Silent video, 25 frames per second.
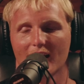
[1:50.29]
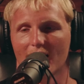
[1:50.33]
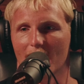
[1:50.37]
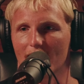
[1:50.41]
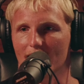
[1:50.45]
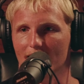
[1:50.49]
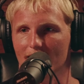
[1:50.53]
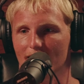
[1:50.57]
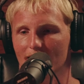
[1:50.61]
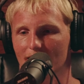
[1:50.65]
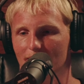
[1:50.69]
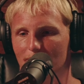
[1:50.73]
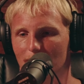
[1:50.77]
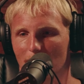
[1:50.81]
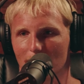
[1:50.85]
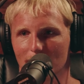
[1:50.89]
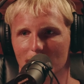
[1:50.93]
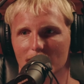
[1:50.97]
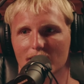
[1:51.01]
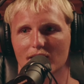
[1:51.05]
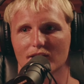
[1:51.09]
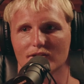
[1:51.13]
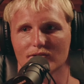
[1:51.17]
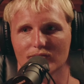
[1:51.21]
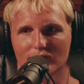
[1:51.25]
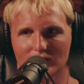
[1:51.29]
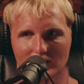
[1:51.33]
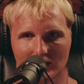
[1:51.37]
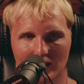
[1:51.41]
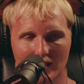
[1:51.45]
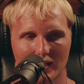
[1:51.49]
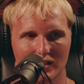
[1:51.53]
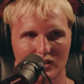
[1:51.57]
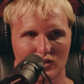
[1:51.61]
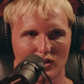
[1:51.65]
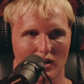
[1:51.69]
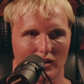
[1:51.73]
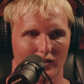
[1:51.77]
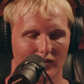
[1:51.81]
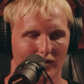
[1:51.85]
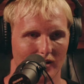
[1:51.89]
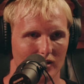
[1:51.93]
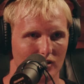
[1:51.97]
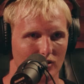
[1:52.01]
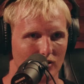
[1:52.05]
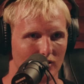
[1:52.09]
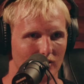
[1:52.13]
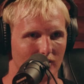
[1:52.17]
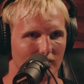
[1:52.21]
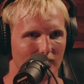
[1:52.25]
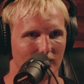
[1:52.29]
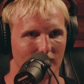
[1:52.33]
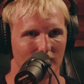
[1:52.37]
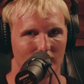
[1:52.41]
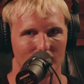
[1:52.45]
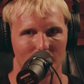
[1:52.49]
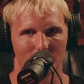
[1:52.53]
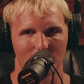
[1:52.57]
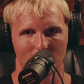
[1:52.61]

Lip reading: And then maybe they're doing lead generation.